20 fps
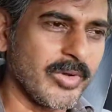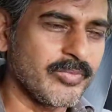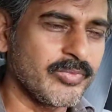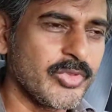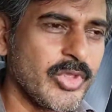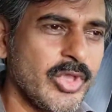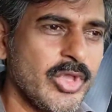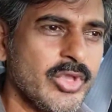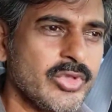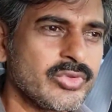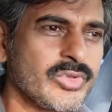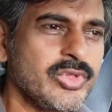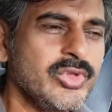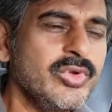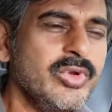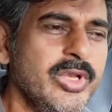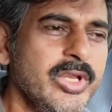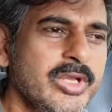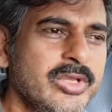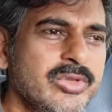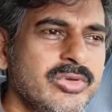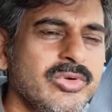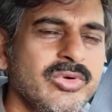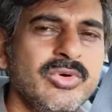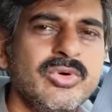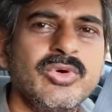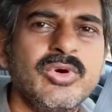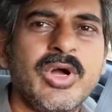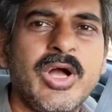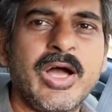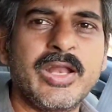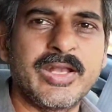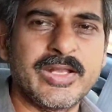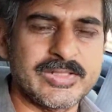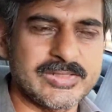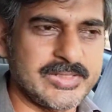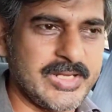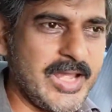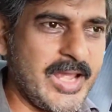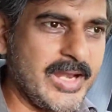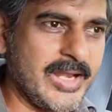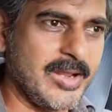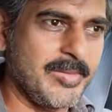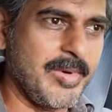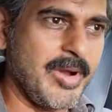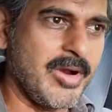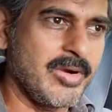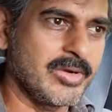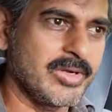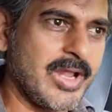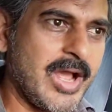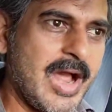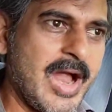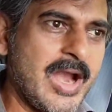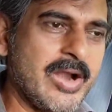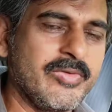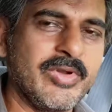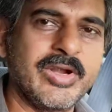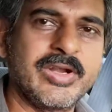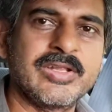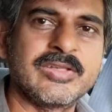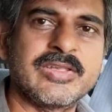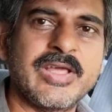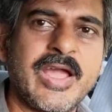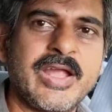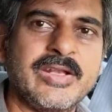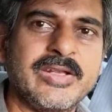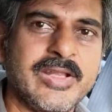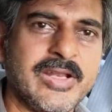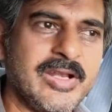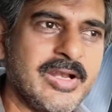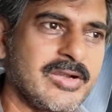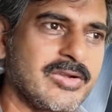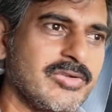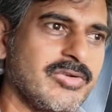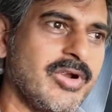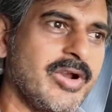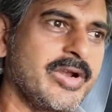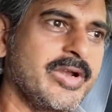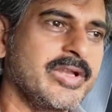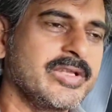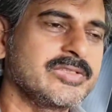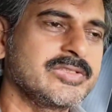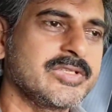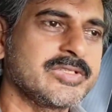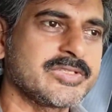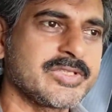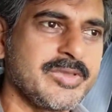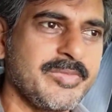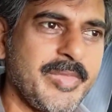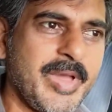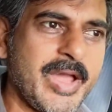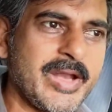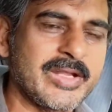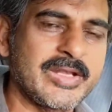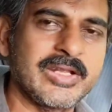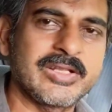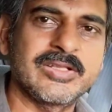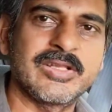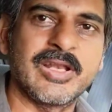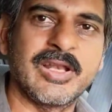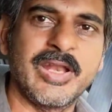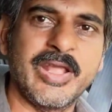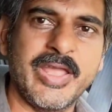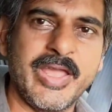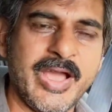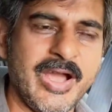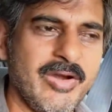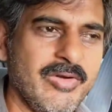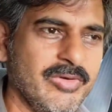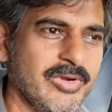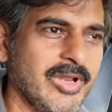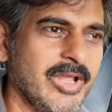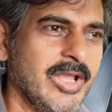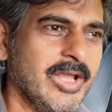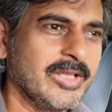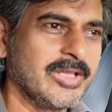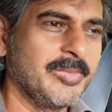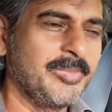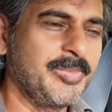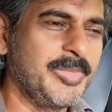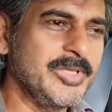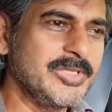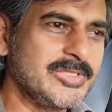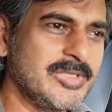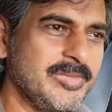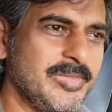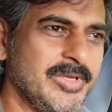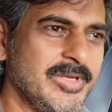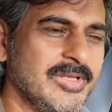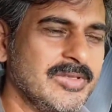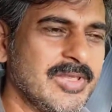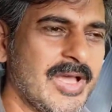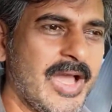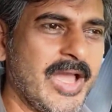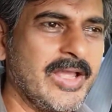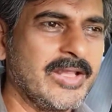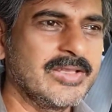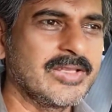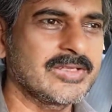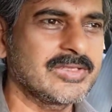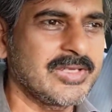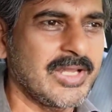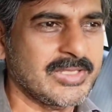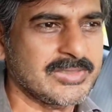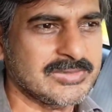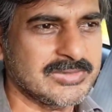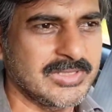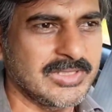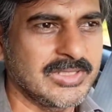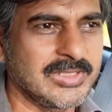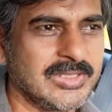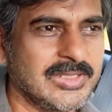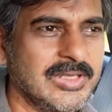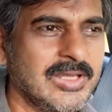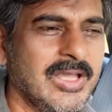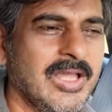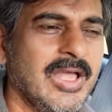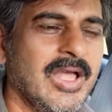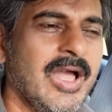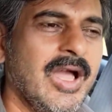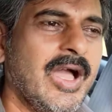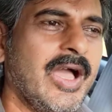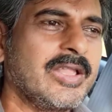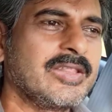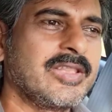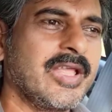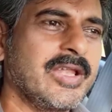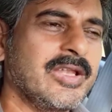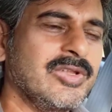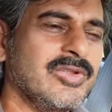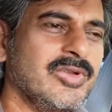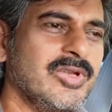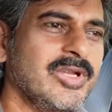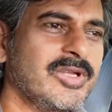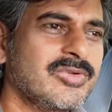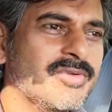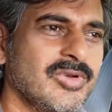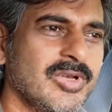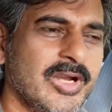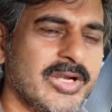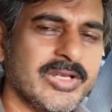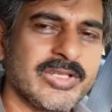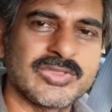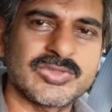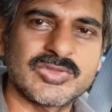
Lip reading: run. So you need to understand about the hardware design, the electronics, the schematic, the layout, the PCB design, the testing, and then you need to learn the